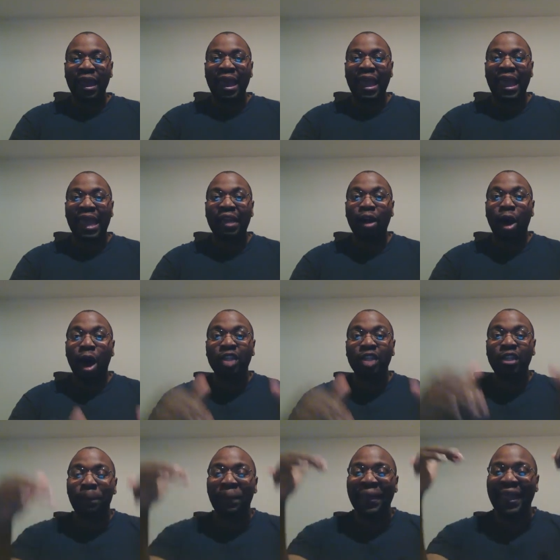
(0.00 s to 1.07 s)
it all
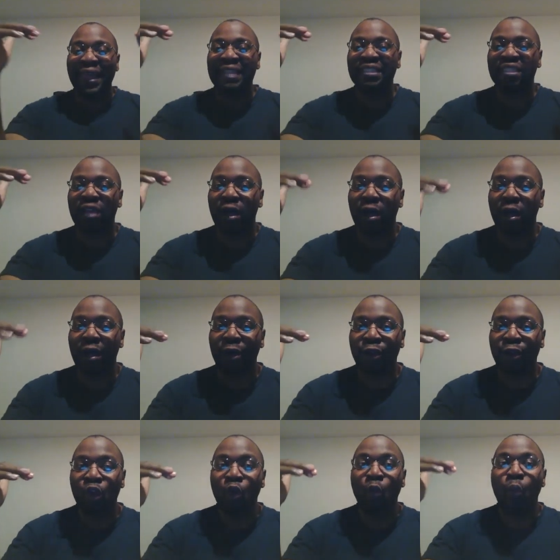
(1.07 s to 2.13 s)
depends on
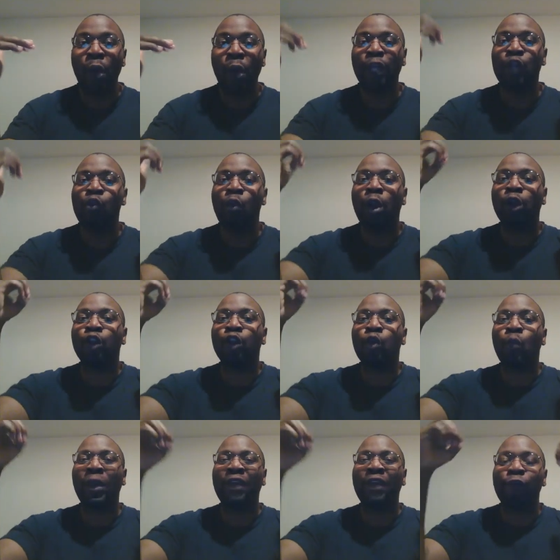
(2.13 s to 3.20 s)
what you are
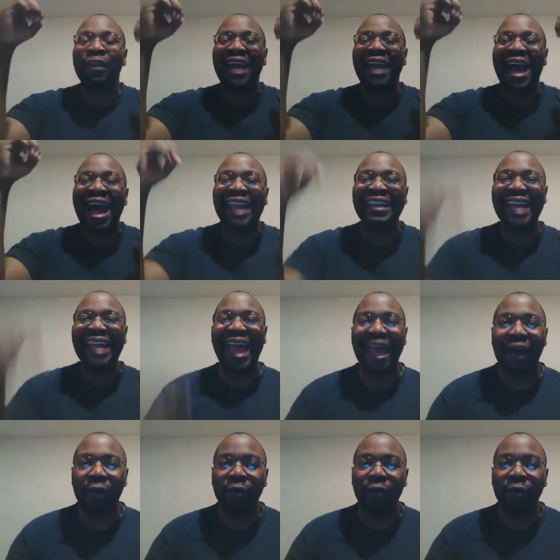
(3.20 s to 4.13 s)
doing for God now.